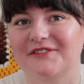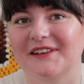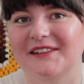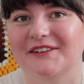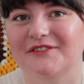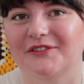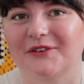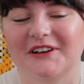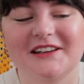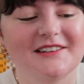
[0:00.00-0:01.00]
Feelin'
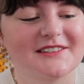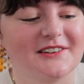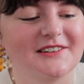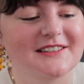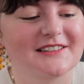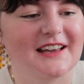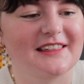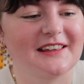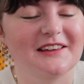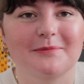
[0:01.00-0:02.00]
Fruity socks, I
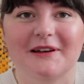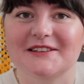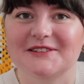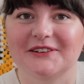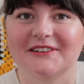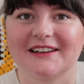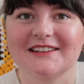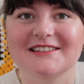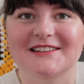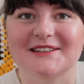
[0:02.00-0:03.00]
think, by Stone
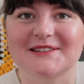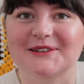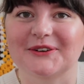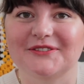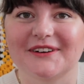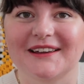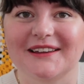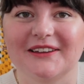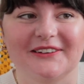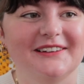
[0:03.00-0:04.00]
Knits. They're so freaking
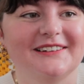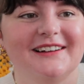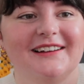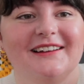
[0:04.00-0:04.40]
cute.